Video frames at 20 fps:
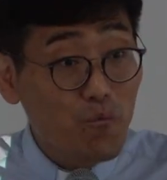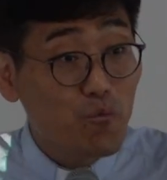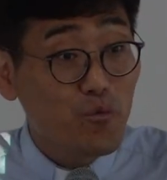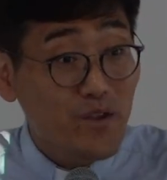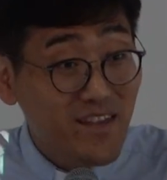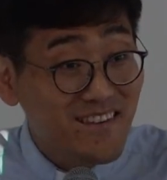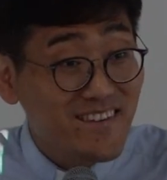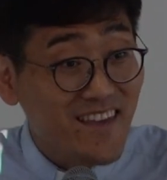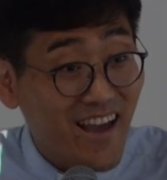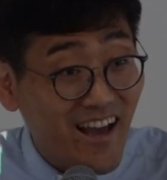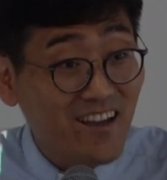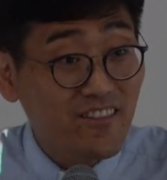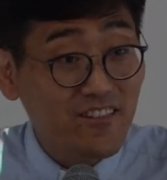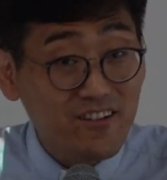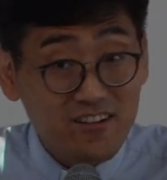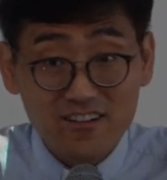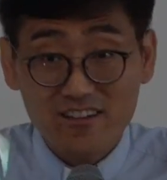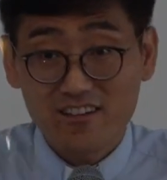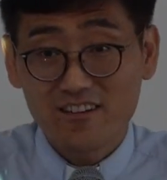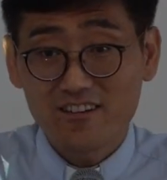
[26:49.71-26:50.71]
when we
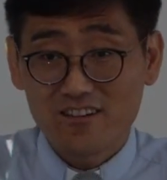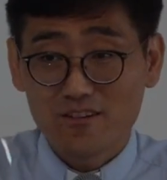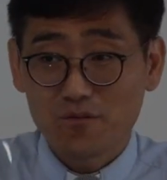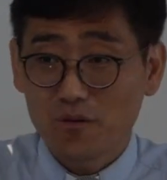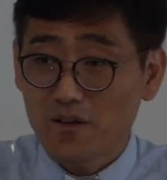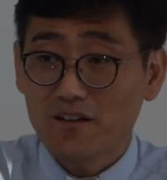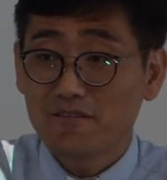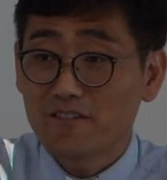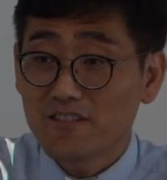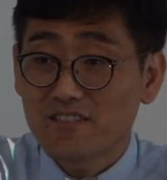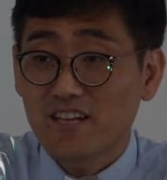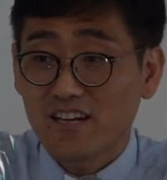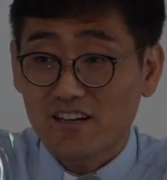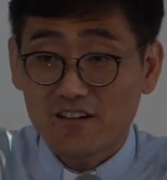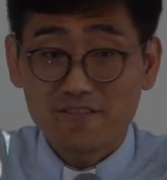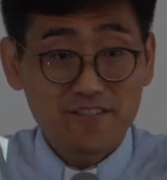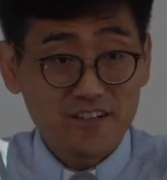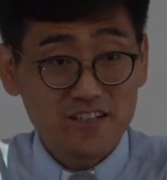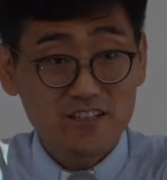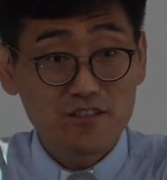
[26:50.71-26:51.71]
gather here, whatever
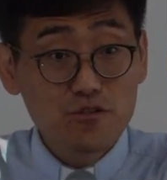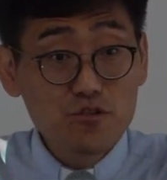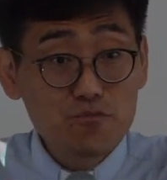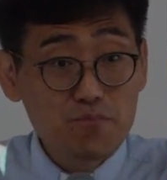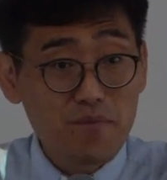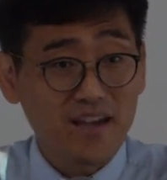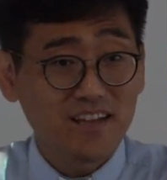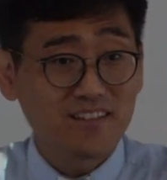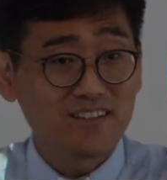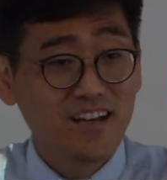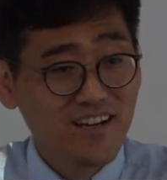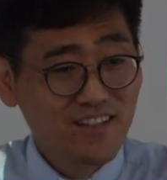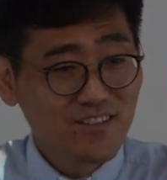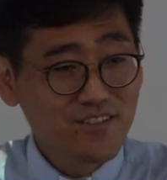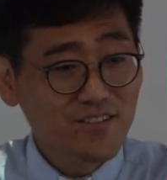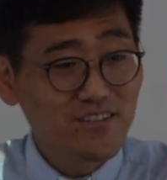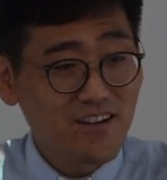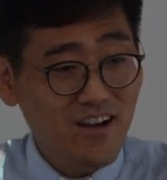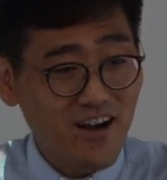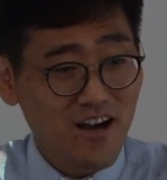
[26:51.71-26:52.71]
sacrifice you made
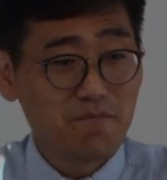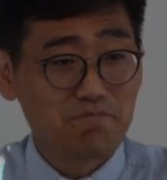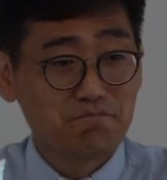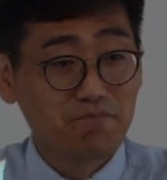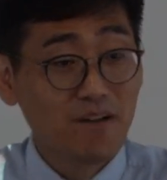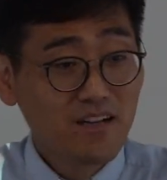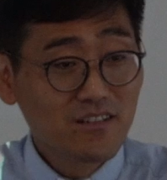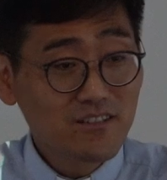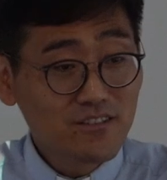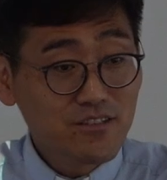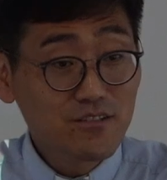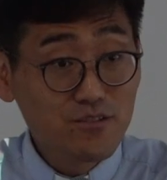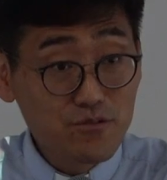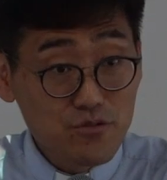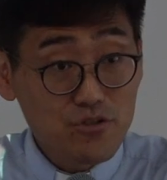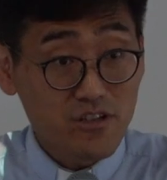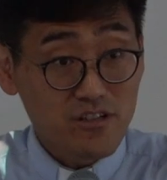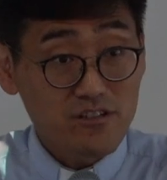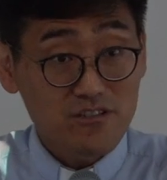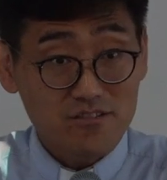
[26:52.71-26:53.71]
to come
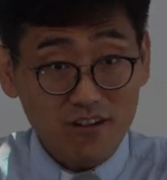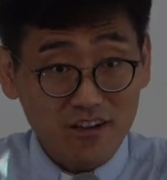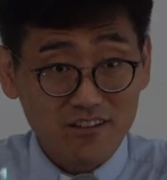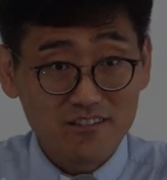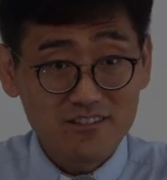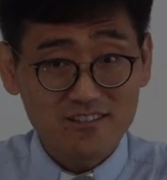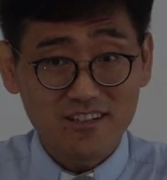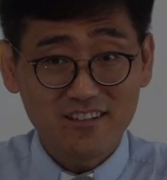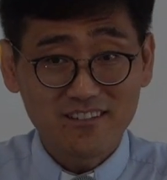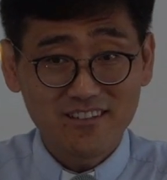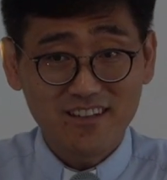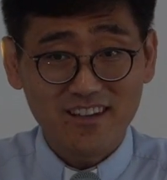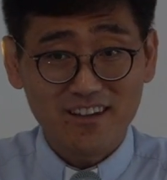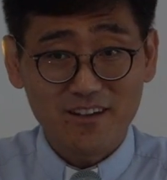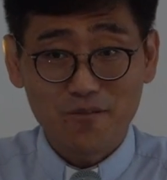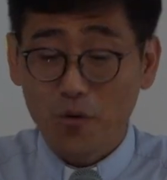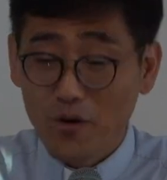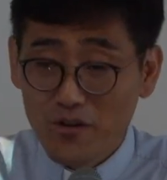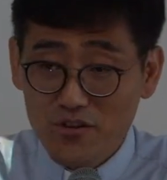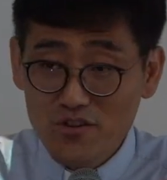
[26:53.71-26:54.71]
to church on Sunday,